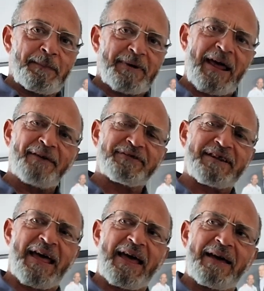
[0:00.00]
But after
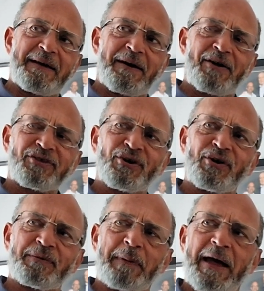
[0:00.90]
that, I
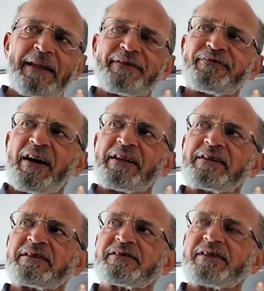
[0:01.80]
thought about the fact
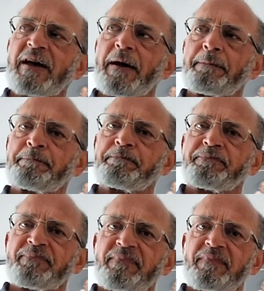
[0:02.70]

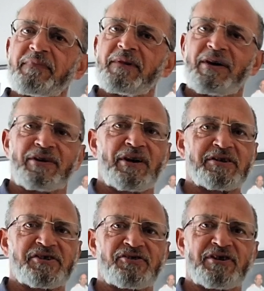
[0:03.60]
that I'd like
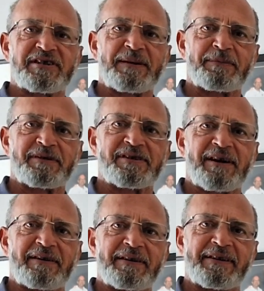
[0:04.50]
to try something
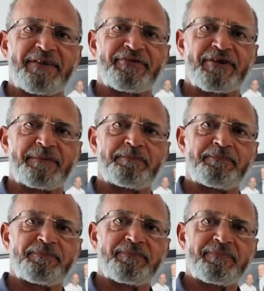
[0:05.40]
totally different.
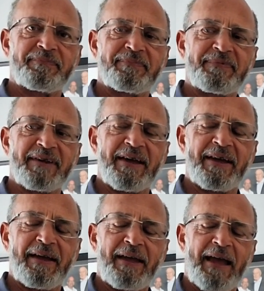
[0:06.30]
Yeah,
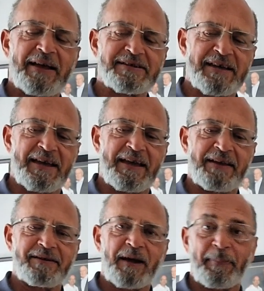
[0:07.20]
as
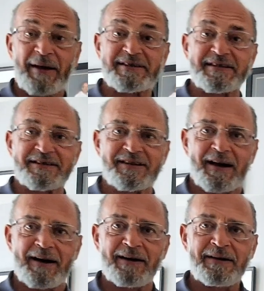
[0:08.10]
in a bass
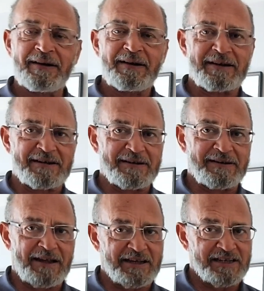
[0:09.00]
guitar.
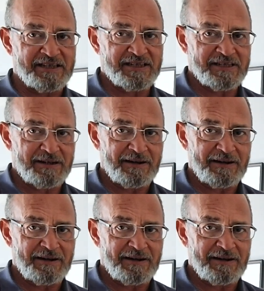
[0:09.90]
And as